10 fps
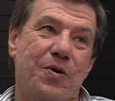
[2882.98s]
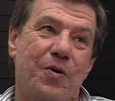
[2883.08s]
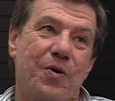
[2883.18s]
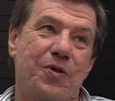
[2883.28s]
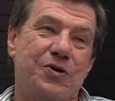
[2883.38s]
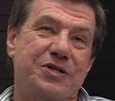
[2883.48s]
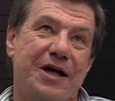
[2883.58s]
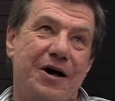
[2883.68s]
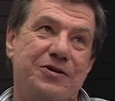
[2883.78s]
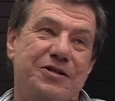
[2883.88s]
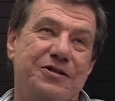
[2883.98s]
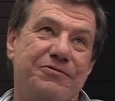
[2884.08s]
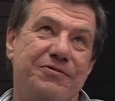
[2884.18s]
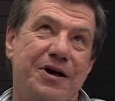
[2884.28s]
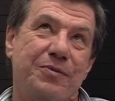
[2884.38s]
all those thousands of
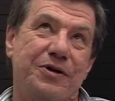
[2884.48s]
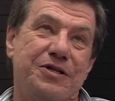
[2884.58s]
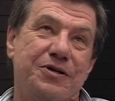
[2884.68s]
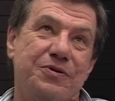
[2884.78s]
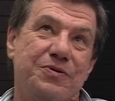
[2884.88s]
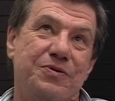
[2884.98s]
families who